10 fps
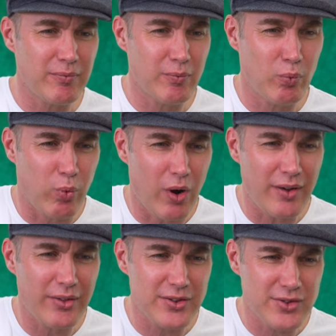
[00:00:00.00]

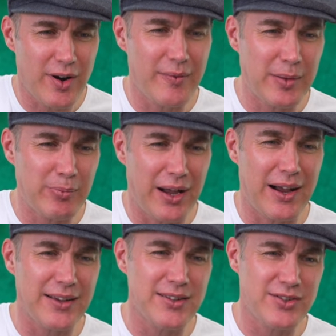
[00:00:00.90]
what the strumming
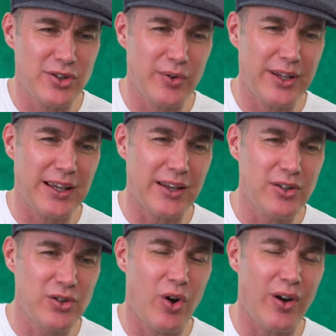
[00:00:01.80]
part is doing
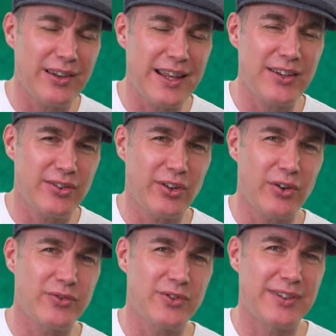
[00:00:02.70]
and not let
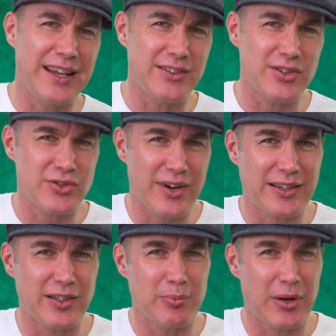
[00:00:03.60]
yourself get
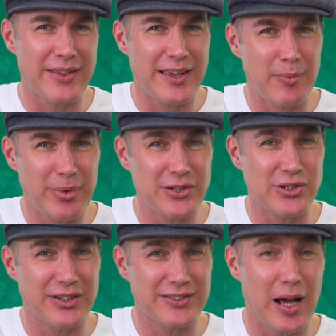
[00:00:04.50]
distracted by the
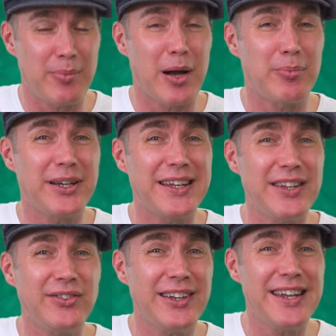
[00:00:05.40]
arpeggio guitar part, but it
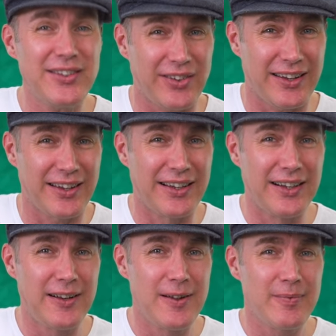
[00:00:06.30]
isn't easy.
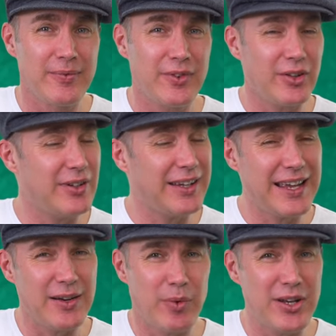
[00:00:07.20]
So
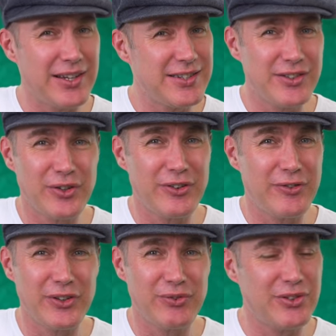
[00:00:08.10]
again, when you listen to it the
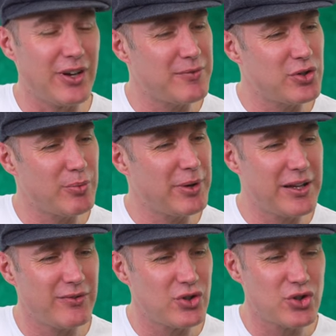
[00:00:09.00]
first few times, you'll
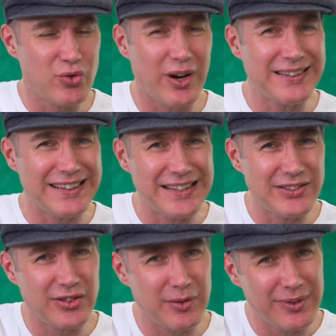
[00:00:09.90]
be
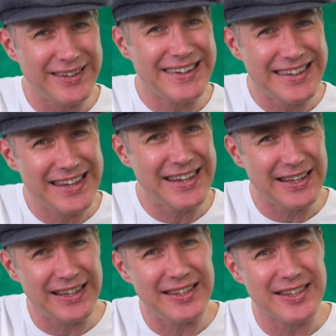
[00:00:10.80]
struggling to
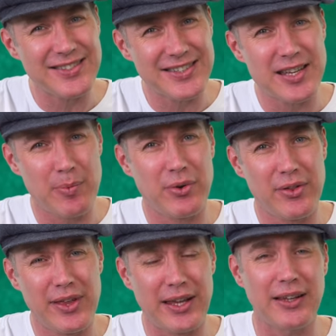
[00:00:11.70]
hear it as a separate
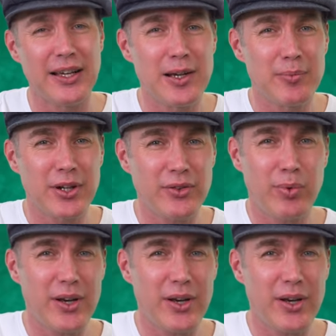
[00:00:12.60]
thing. But it's one